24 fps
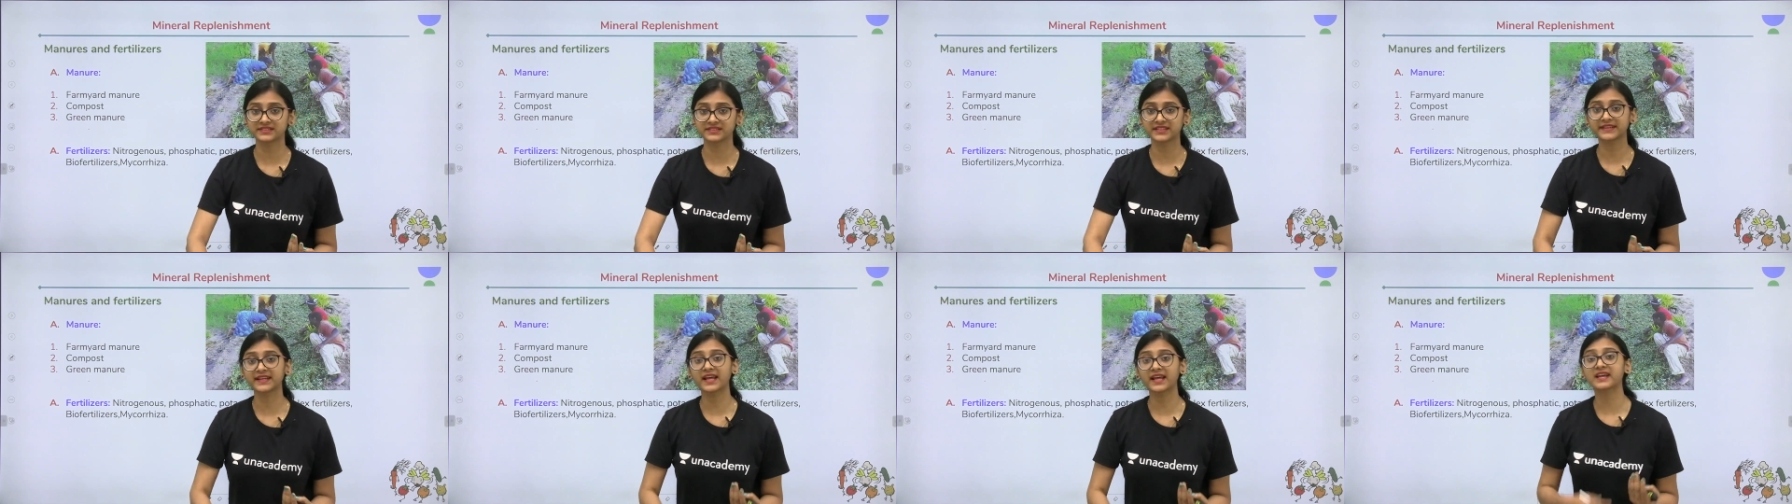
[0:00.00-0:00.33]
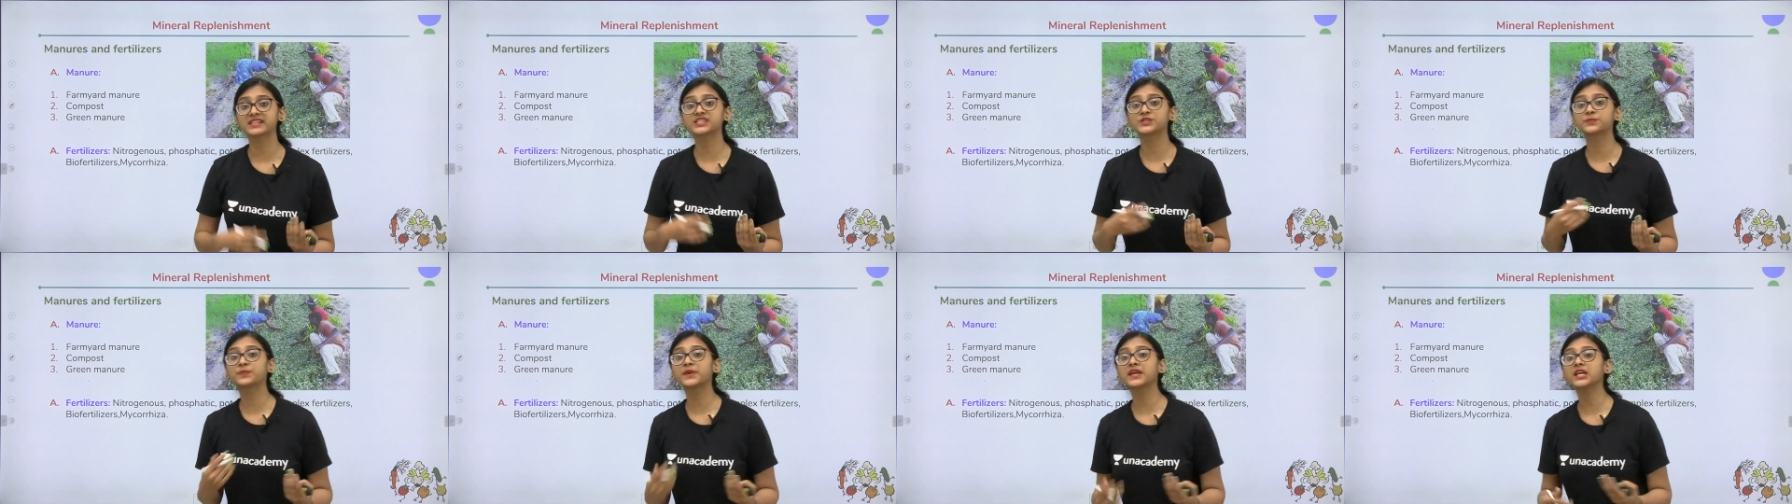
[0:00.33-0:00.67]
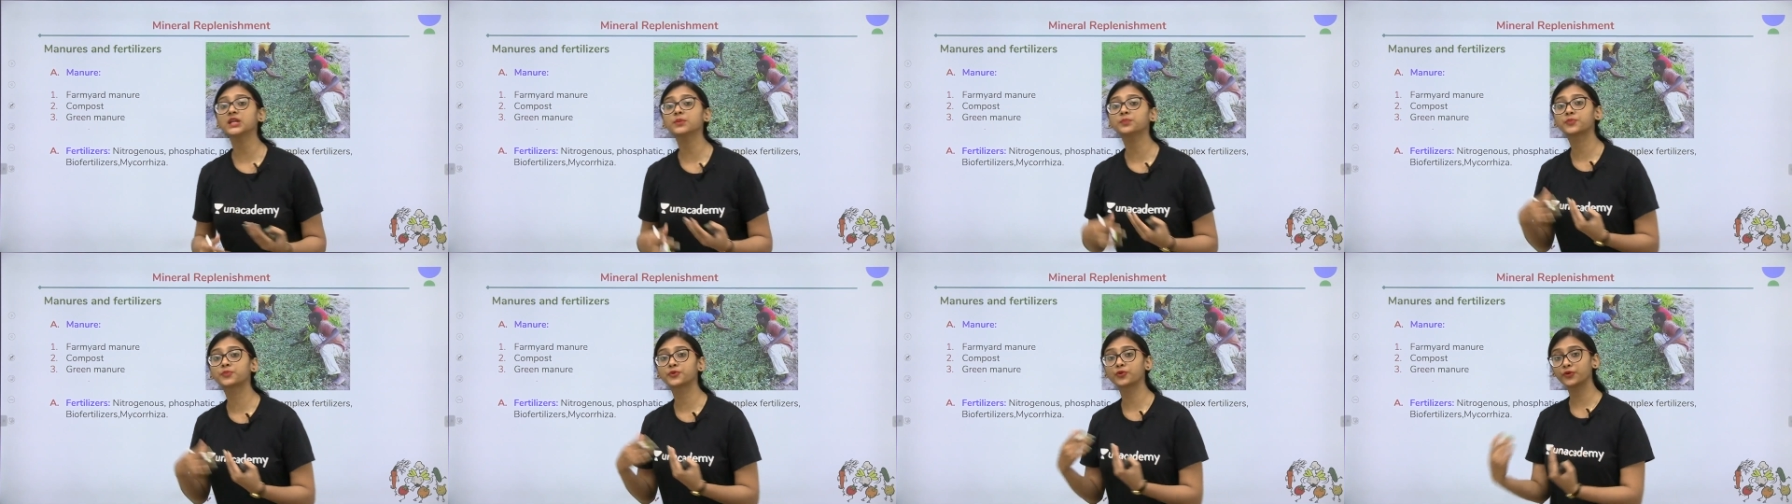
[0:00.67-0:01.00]
that has
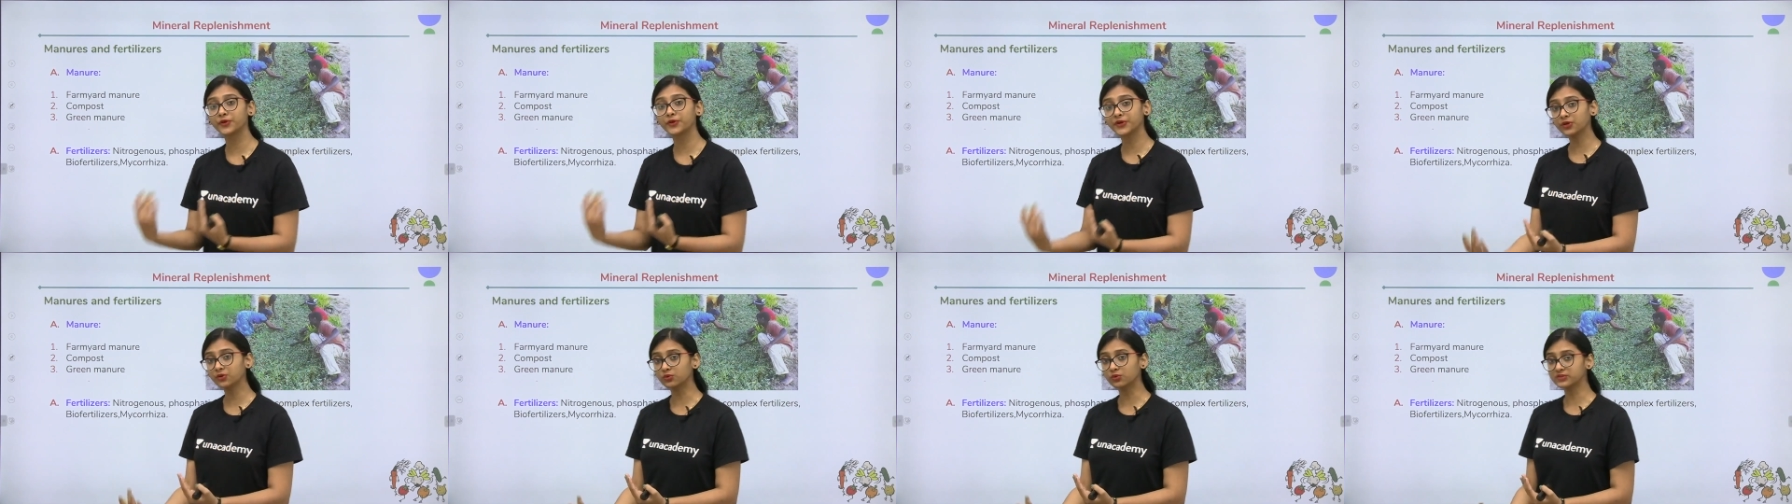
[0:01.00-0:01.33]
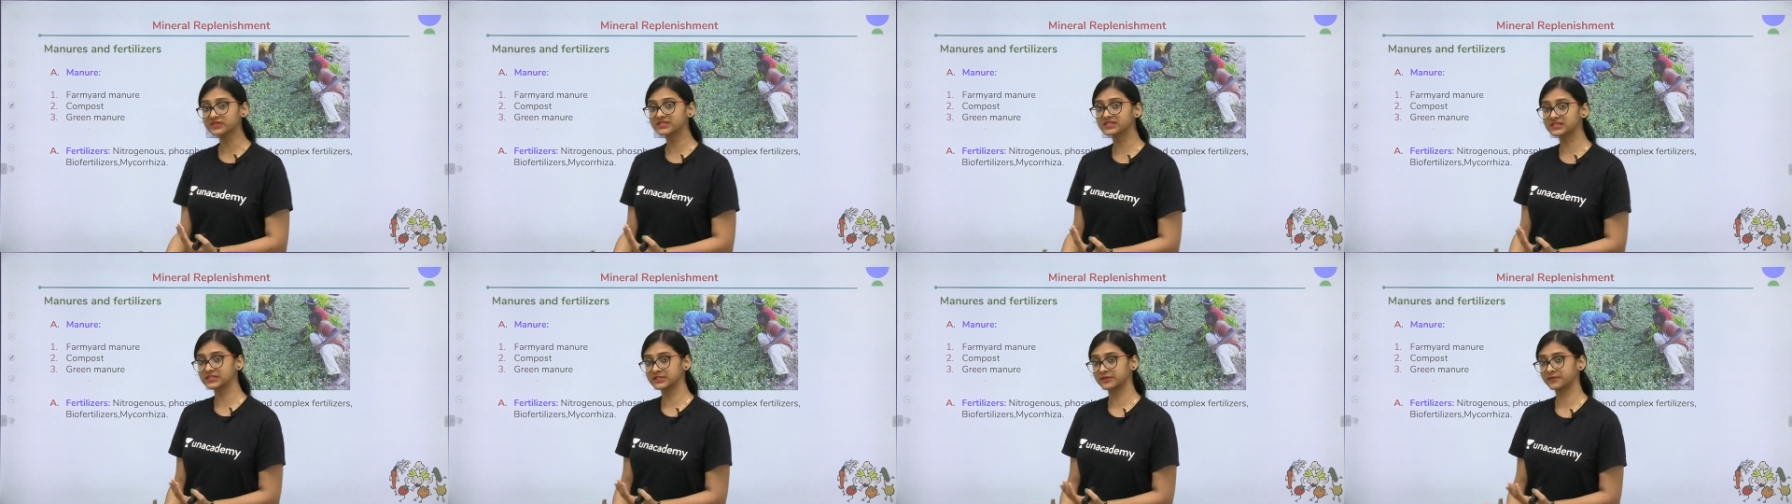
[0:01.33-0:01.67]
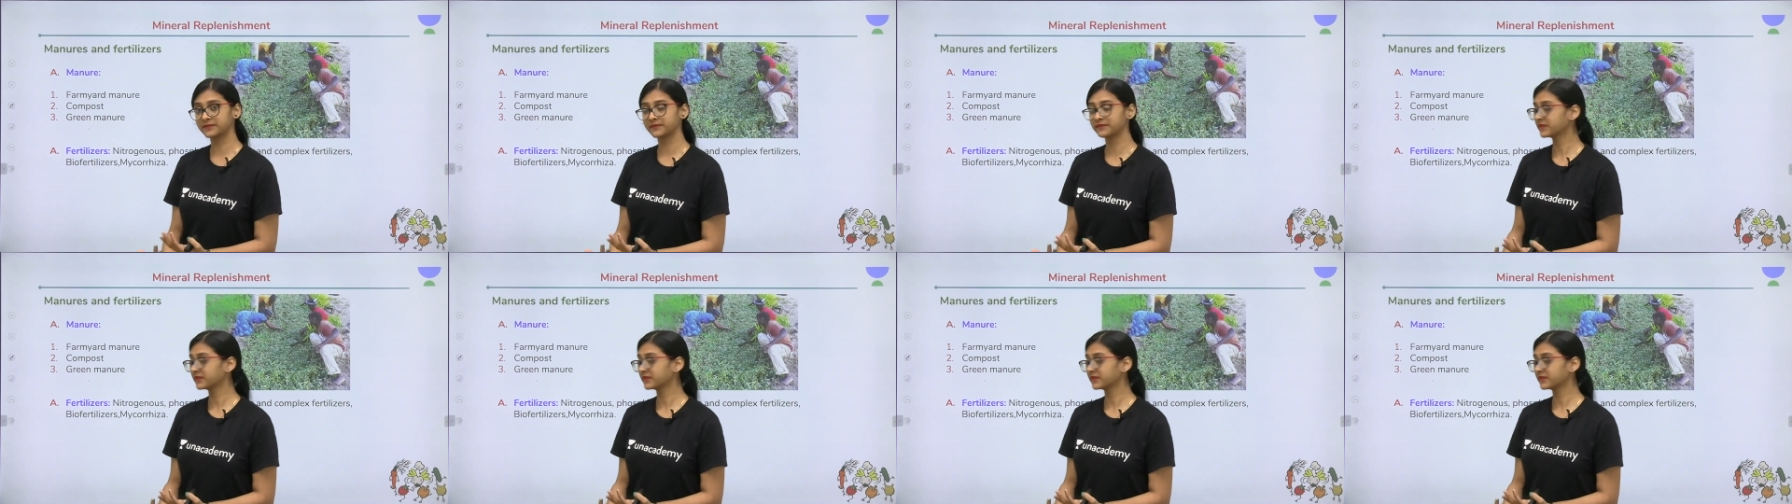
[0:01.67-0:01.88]
been produced